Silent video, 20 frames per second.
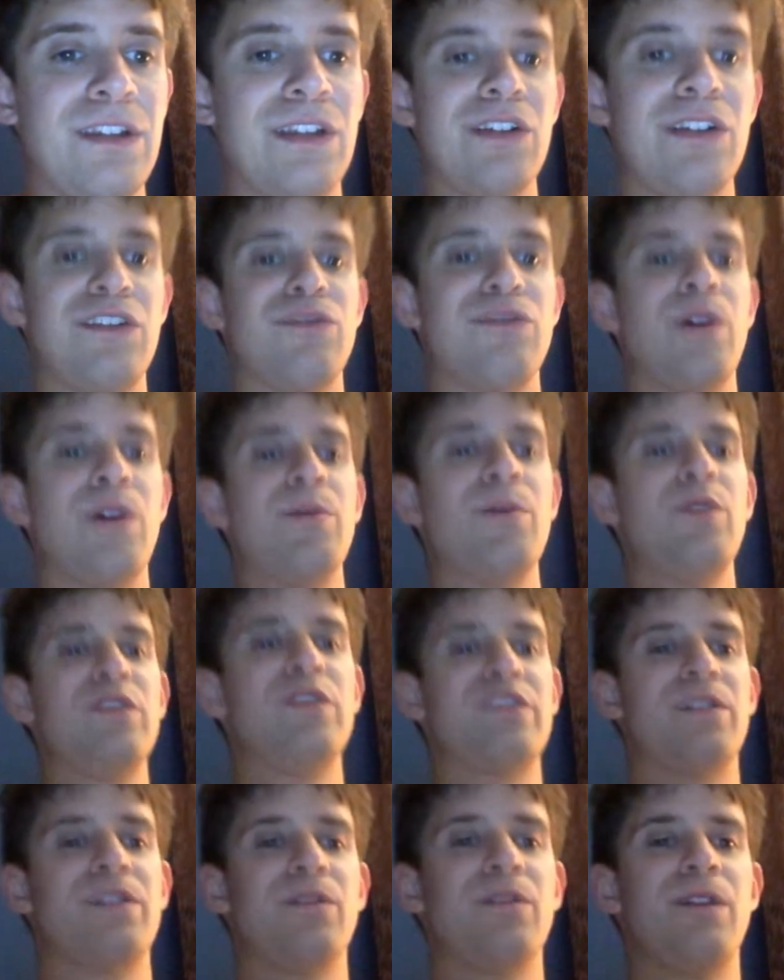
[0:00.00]
Strowman
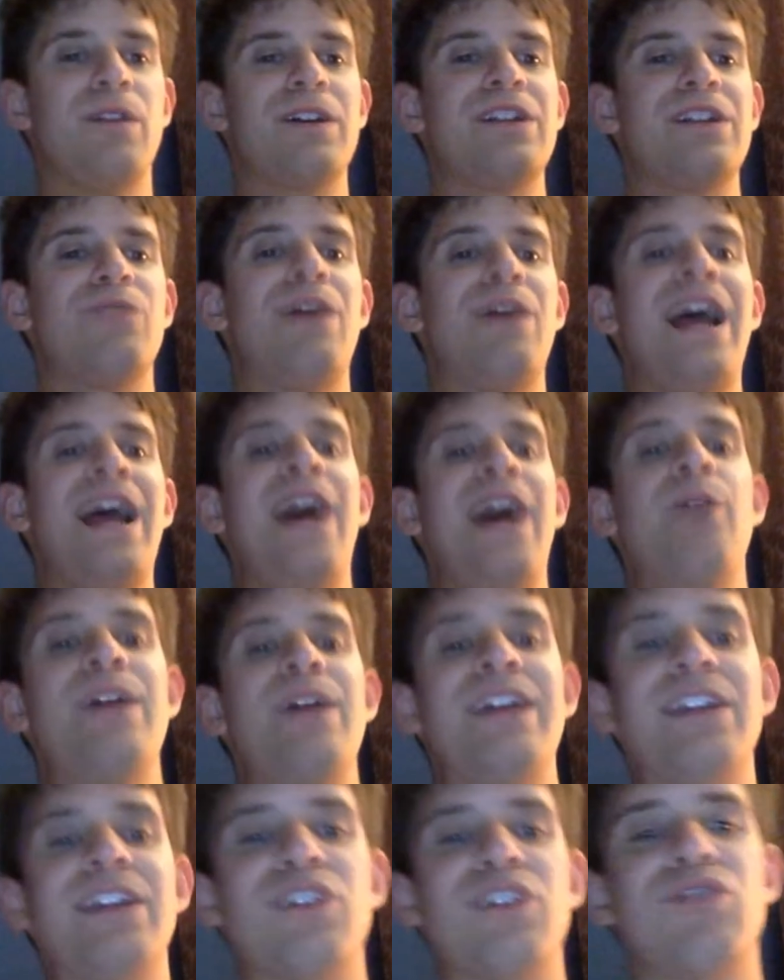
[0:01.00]
was looking around,
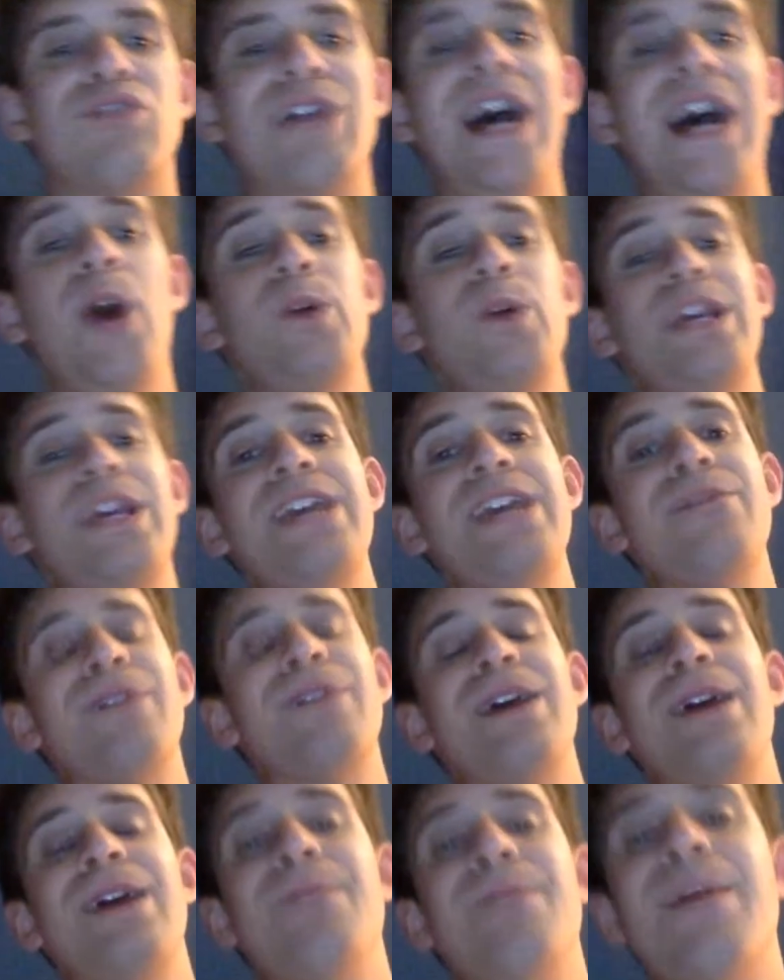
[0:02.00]
and the crowd gave
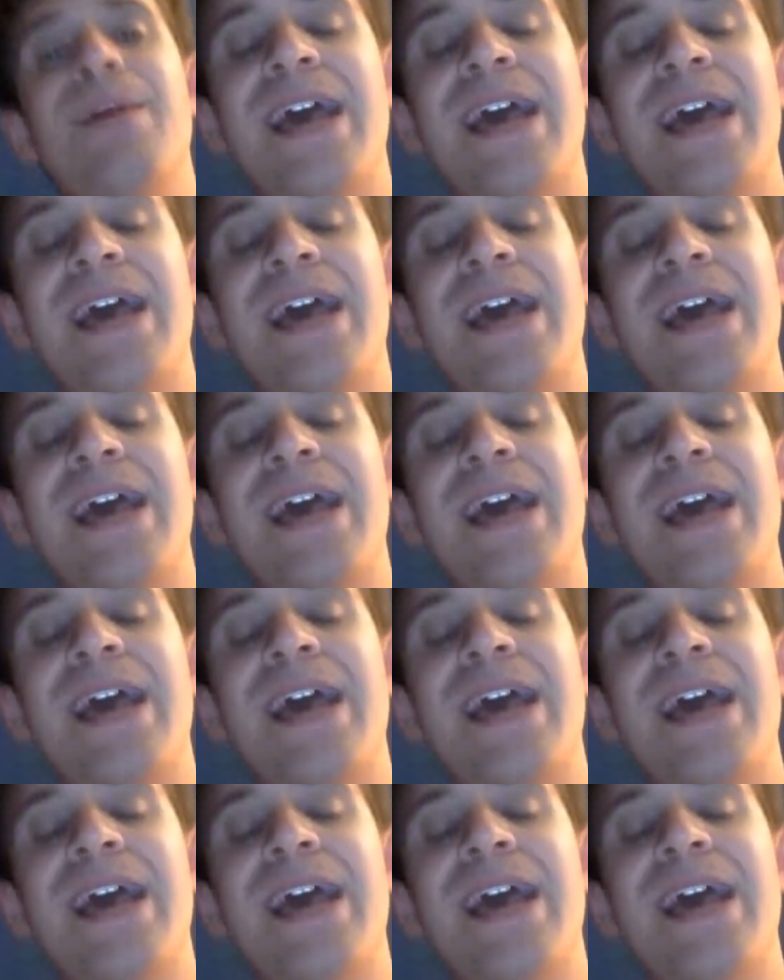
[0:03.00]
him